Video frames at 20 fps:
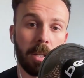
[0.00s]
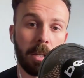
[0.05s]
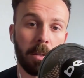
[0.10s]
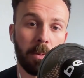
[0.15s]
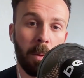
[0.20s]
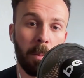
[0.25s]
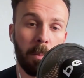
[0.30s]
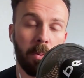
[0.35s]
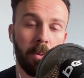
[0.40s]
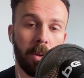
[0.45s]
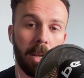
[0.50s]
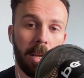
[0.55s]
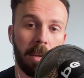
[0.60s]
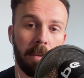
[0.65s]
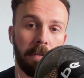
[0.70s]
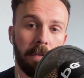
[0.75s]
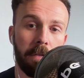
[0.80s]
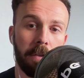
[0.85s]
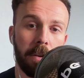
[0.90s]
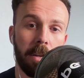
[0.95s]
that's
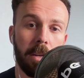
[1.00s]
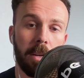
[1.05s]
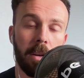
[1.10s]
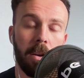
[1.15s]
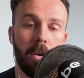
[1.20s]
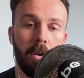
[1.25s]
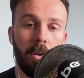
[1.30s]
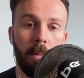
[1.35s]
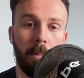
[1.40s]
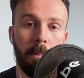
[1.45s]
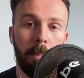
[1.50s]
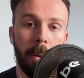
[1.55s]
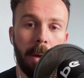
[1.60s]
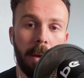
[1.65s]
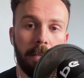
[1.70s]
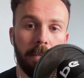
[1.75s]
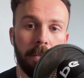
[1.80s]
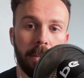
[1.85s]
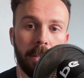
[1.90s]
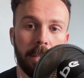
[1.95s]
1.83 on
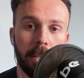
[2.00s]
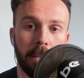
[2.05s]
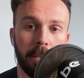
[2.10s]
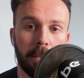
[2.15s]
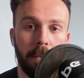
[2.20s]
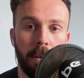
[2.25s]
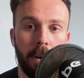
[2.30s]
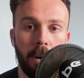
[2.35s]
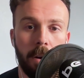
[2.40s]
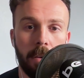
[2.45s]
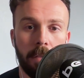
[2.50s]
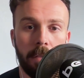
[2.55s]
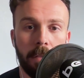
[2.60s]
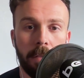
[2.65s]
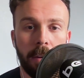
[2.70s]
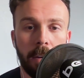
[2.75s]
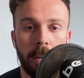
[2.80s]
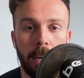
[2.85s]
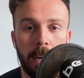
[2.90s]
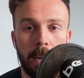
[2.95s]

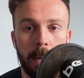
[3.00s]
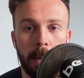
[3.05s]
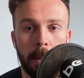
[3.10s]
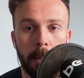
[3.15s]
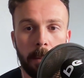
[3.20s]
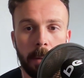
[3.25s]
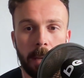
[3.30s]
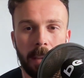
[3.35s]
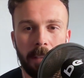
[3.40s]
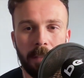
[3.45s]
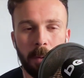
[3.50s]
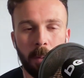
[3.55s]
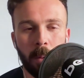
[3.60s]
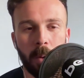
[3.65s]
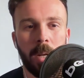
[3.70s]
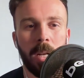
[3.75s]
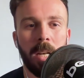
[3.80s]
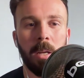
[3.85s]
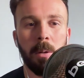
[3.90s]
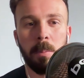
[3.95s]
Bet365. If you
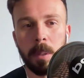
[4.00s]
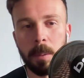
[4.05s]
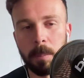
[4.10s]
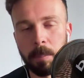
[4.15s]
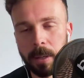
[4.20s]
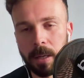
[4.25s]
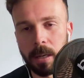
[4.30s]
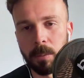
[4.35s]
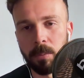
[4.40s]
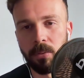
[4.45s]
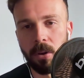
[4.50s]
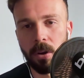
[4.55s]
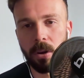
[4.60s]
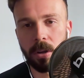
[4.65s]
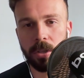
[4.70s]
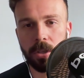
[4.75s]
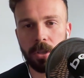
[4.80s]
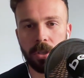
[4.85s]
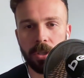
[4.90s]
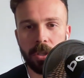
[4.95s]
want a little bit bigger price, you